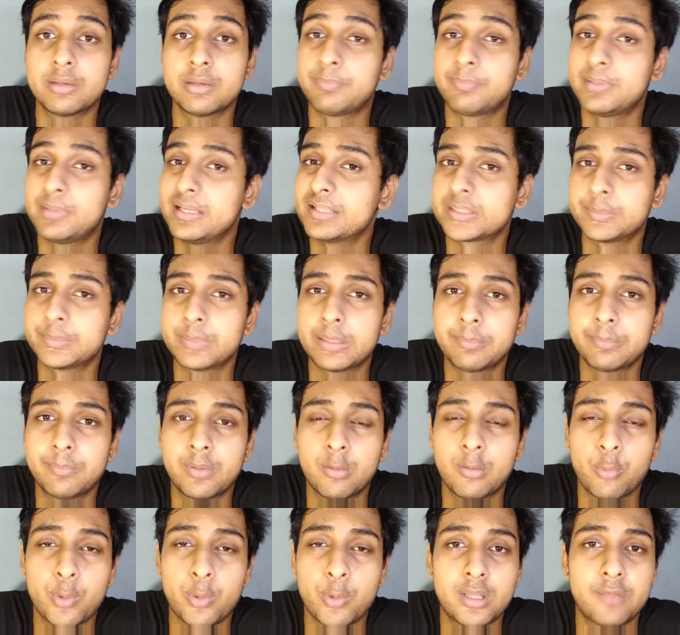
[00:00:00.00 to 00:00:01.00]
Please
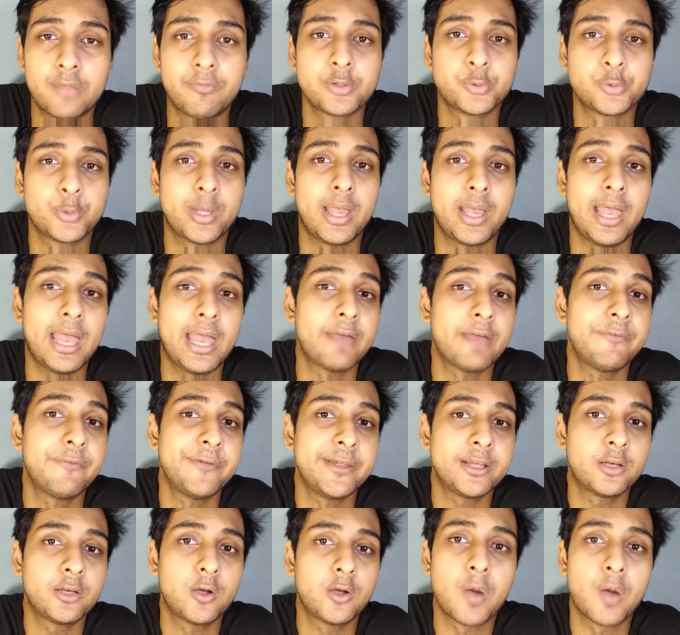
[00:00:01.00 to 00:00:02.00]
remember, whenever you are
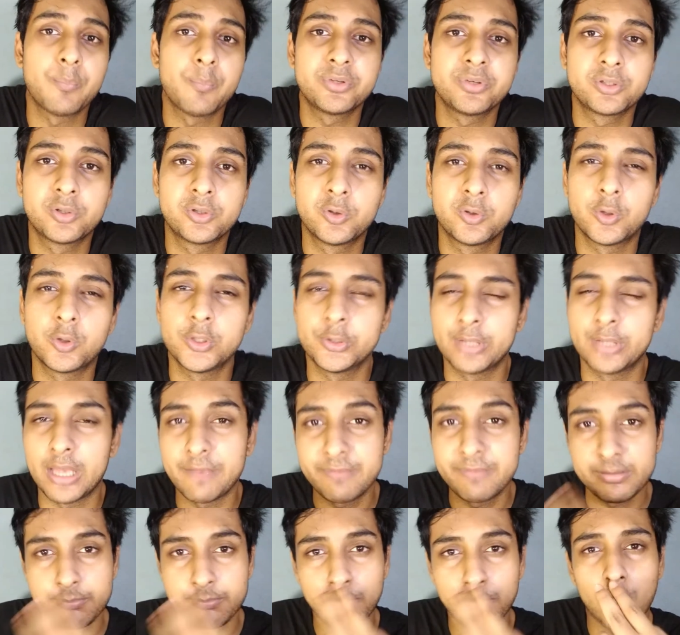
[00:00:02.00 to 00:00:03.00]
having common cold, you are
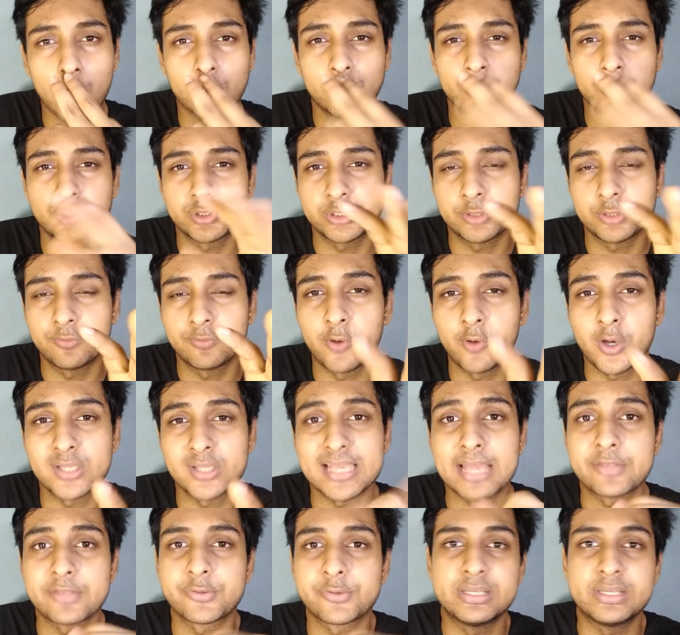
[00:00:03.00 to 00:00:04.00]
having blocked nose, your voice
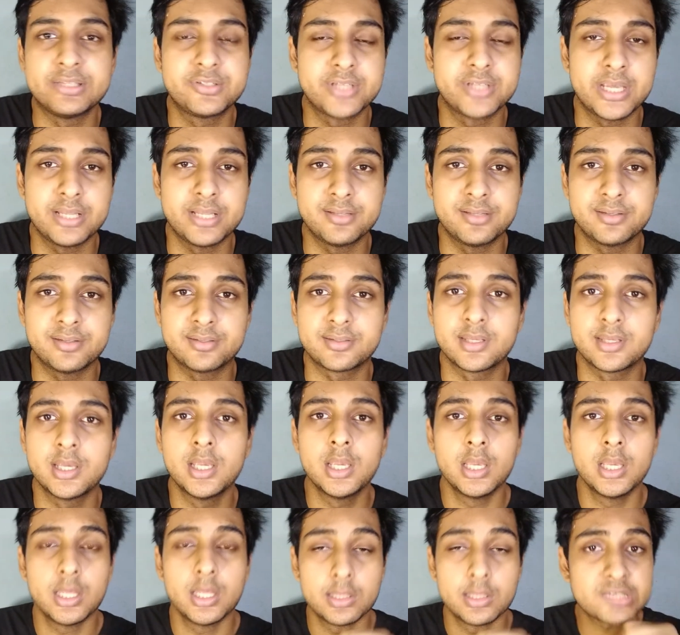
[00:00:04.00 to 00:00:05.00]
actually changes.
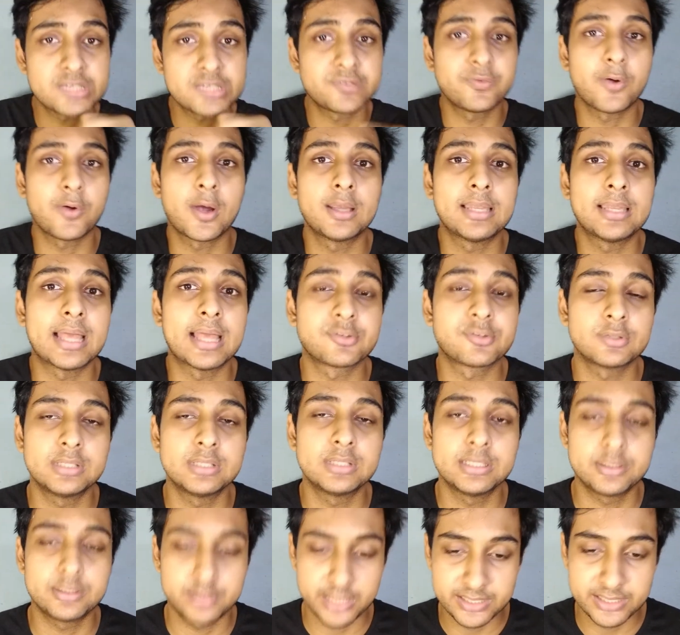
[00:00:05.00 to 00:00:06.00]
This voice actually
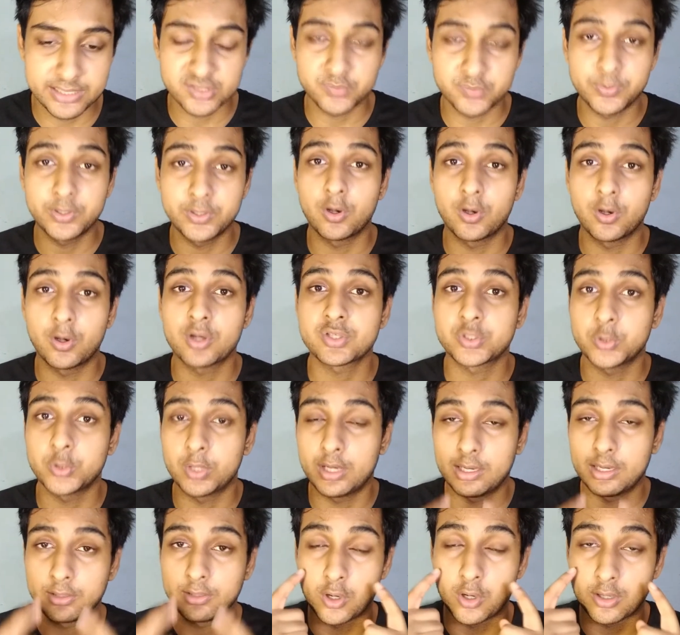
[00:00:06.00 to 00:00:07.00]
changes because you
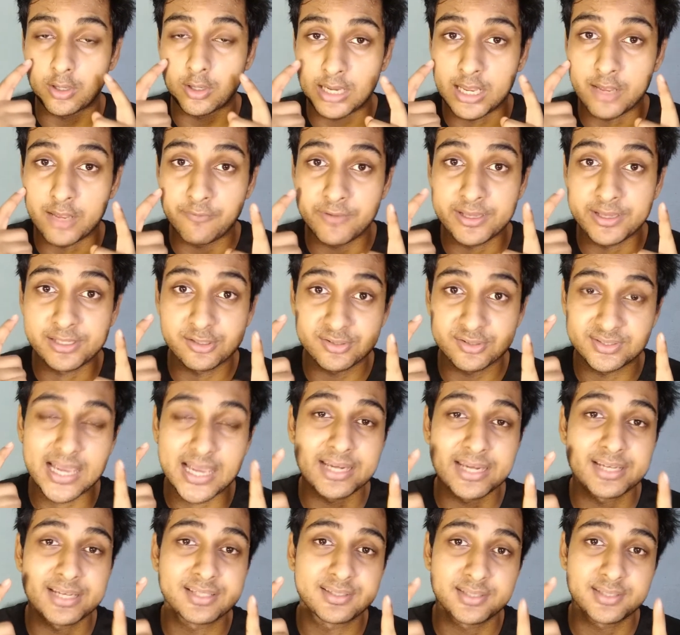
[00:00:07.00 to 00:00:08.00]
are not having the
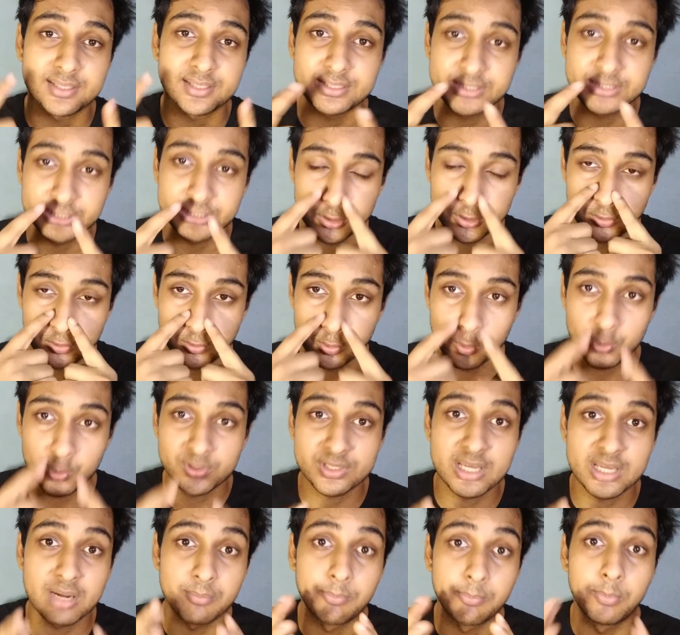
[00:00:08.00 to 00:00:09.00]
sinuses, your
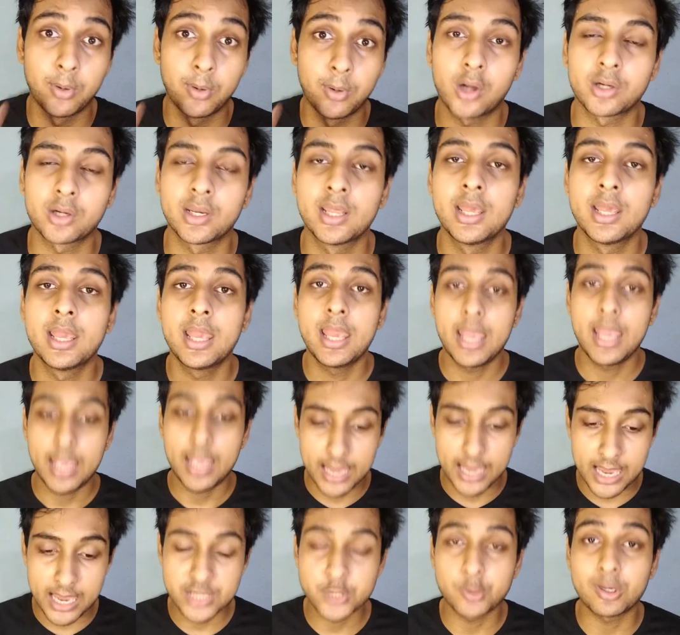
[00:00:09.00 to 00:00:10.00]
nose are blocked,
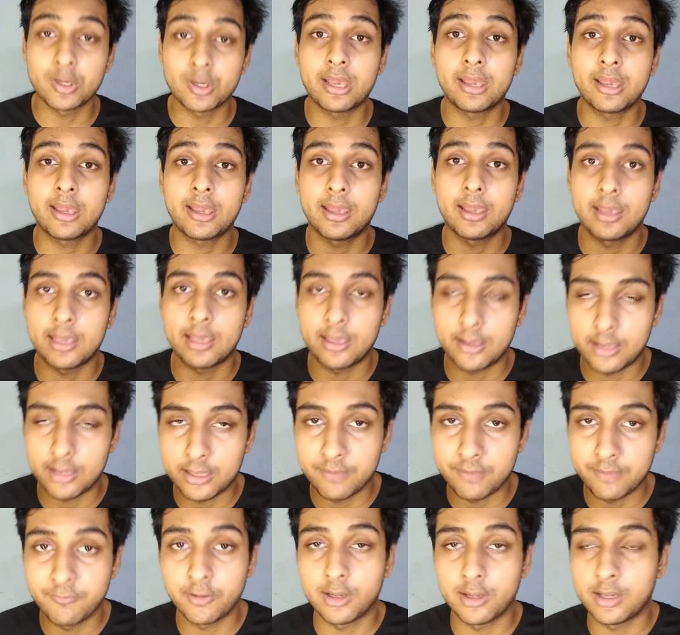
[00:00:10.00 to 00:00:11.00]
and you
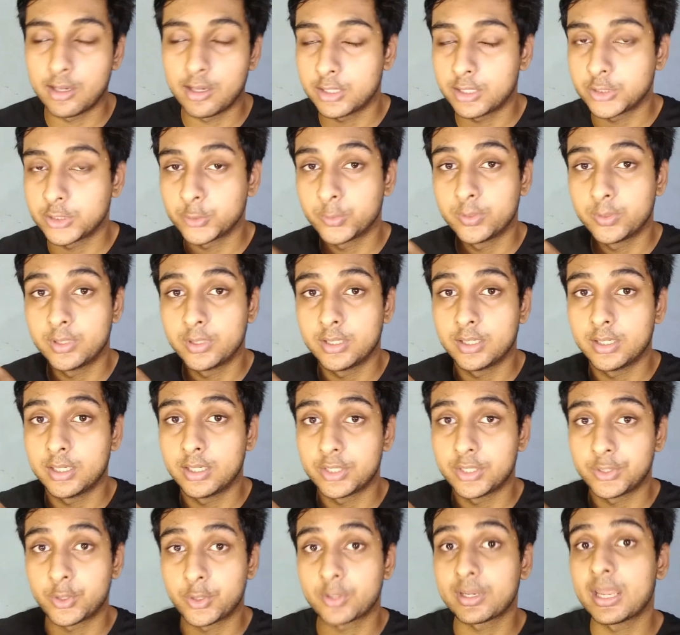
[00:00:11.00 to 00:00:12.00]
are
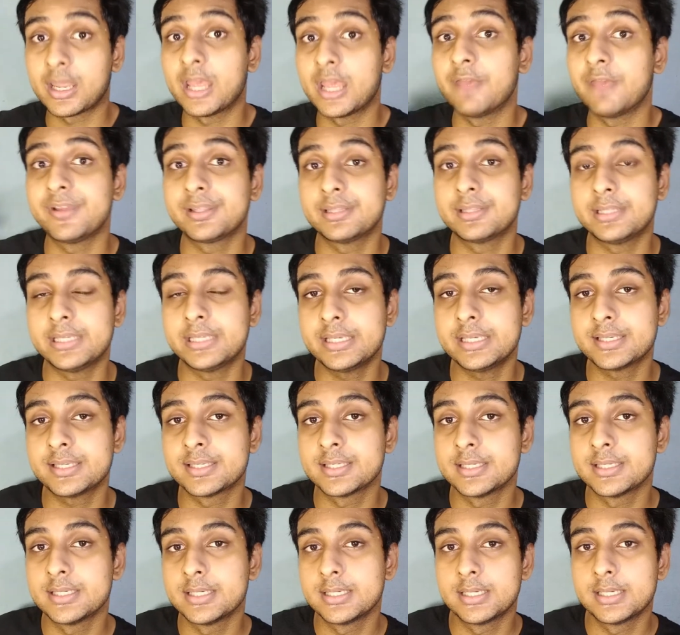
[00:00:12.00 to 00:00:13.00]
not having the
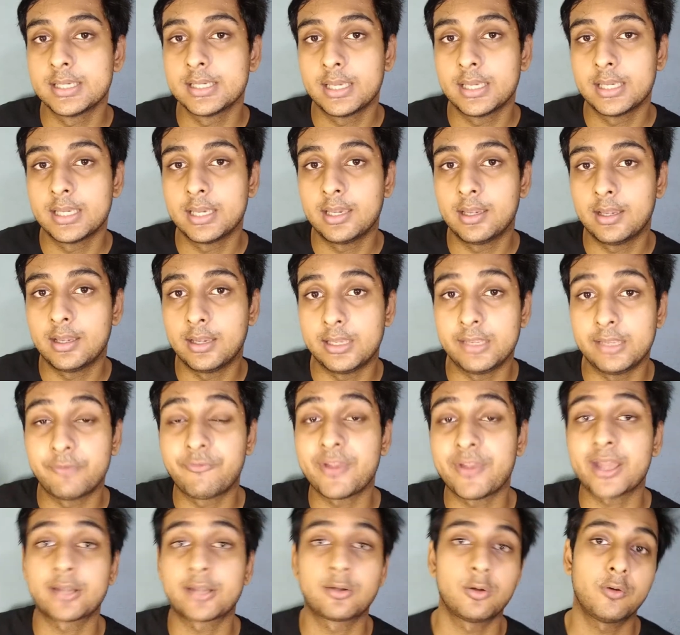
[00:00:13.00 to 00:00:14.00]

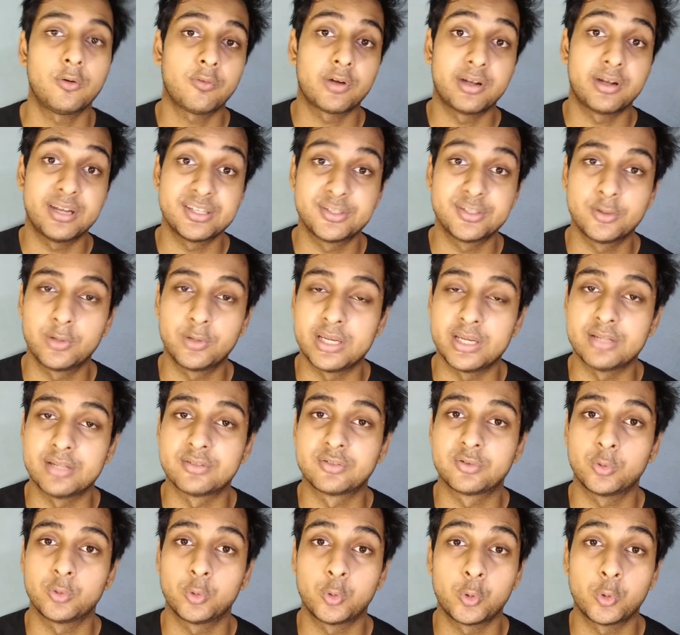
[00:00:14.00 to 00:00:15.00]
effect of resonance.
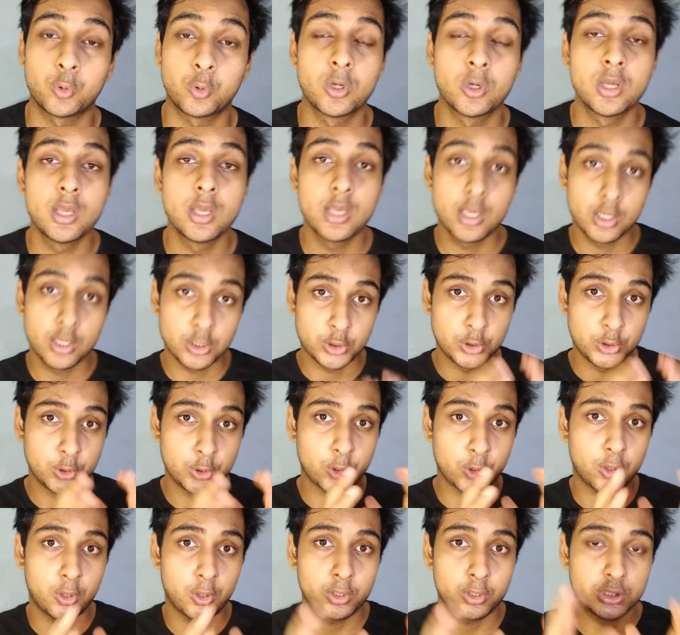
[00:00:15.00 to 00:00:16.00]
So
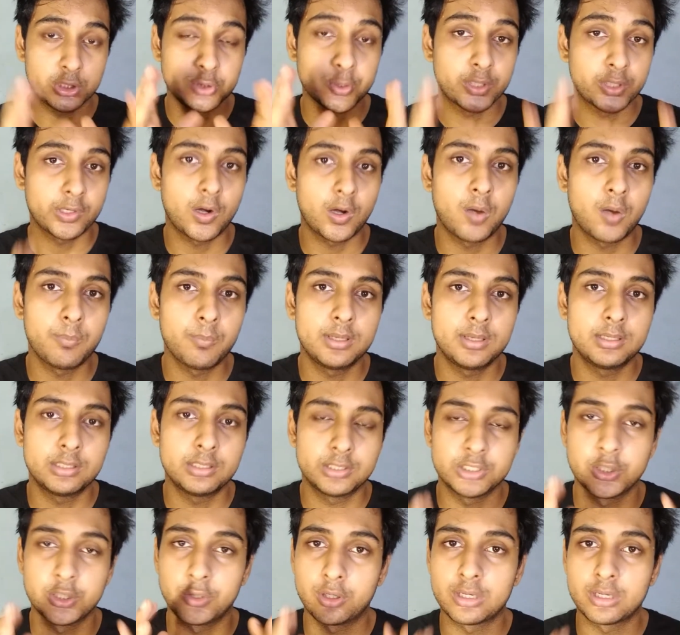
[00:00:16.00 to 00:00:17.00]
you're normal,
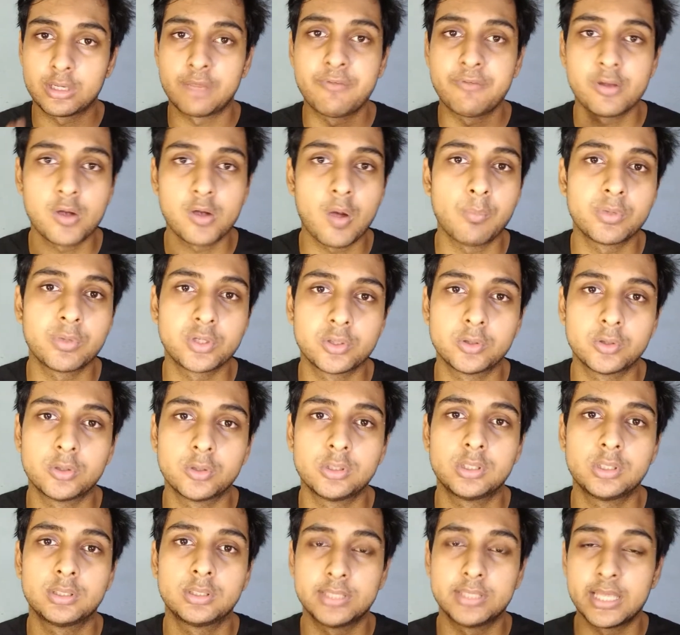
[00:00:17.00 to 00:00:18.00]
you're not having common
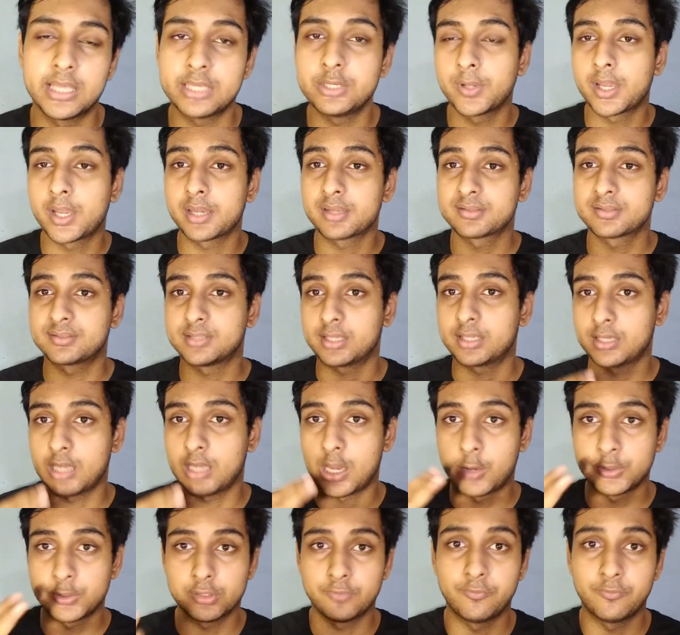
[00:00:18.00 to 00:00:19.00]
cold, then you can understand
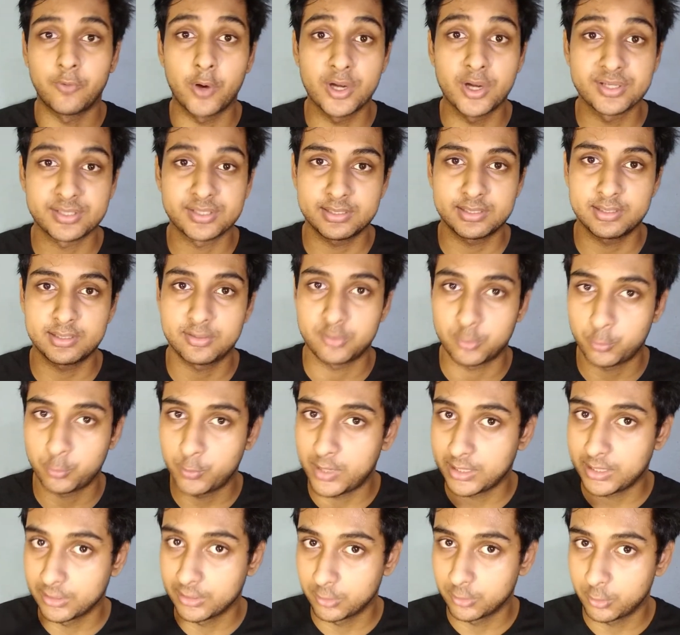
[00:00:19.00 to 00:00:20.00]
how your voice is. It's
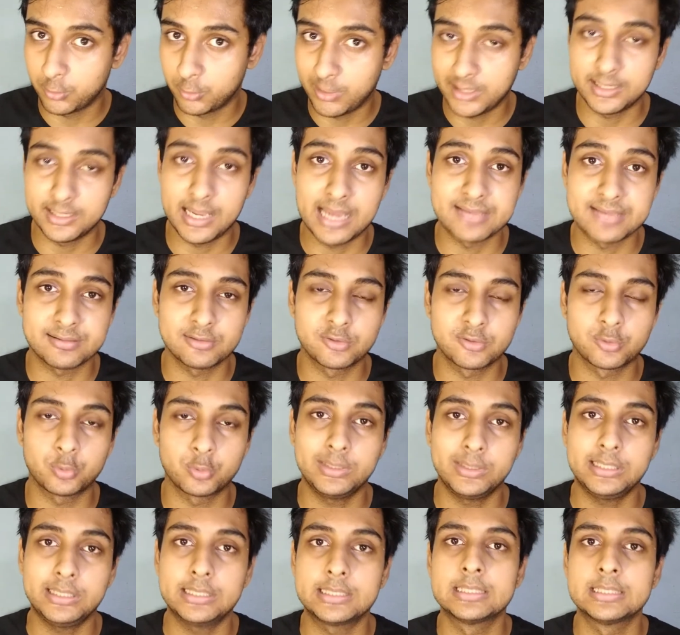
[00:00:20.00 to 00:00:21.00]
quite nice and
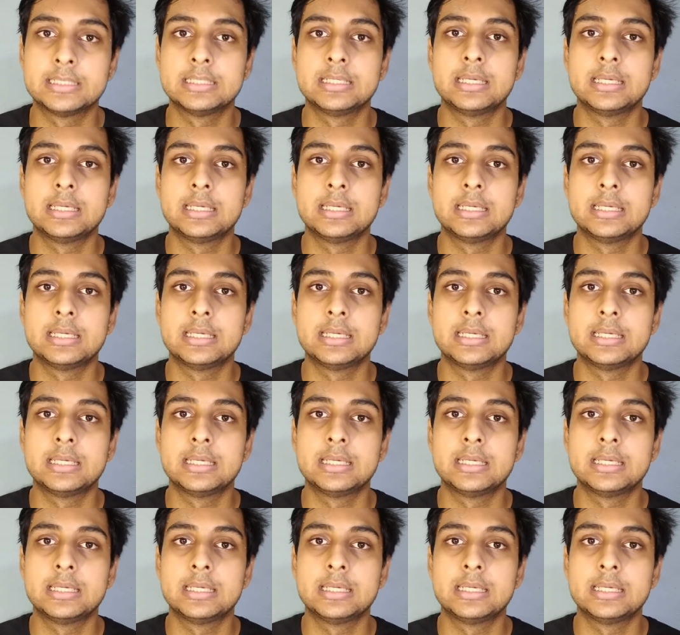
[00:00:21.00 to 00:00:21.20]
sweet.